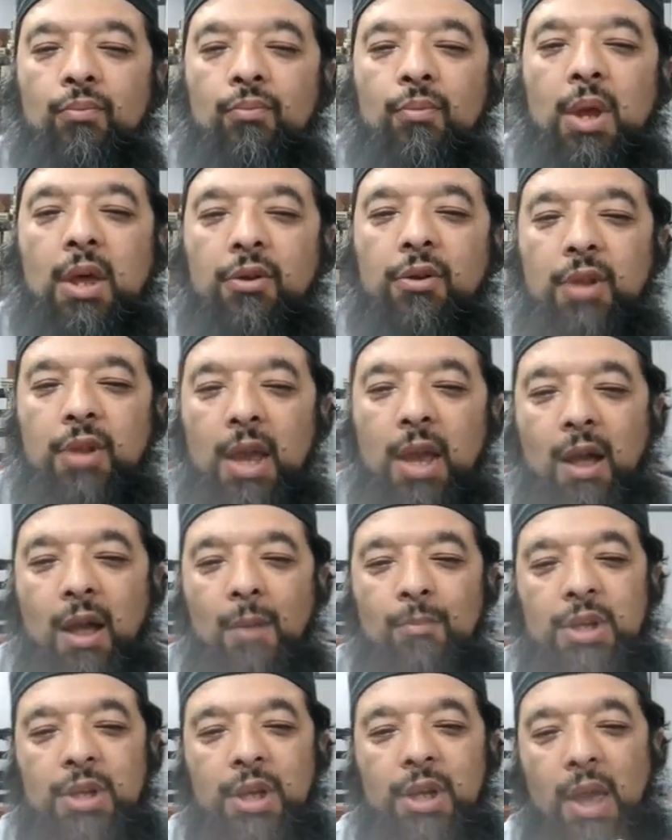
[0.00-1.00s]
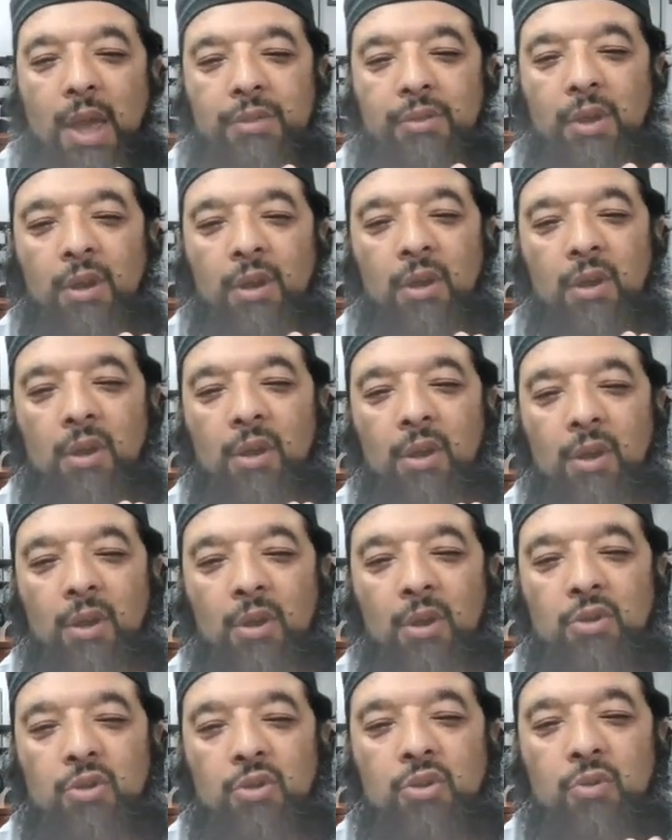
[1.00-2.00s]
because they come together
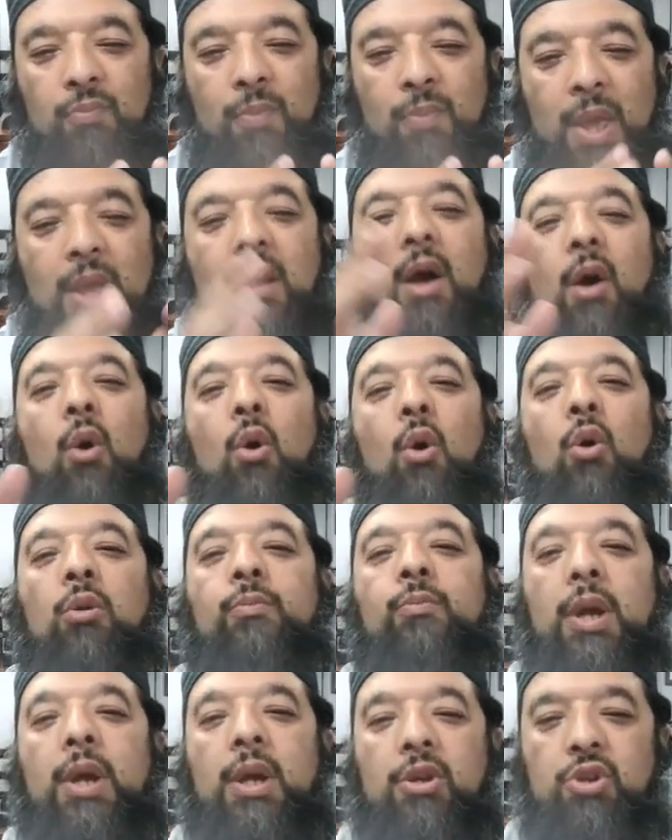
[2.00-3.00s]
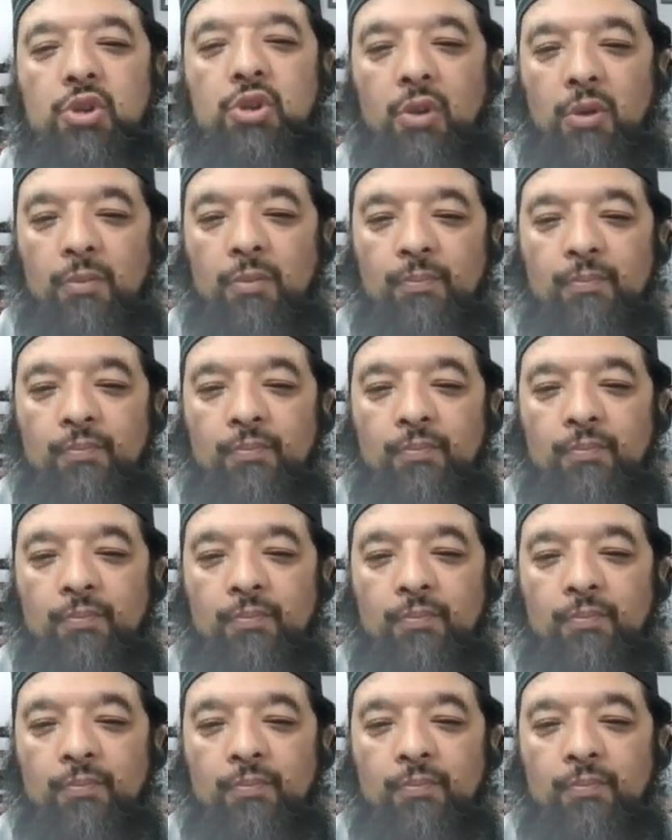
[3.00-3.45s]
to make a whole picture.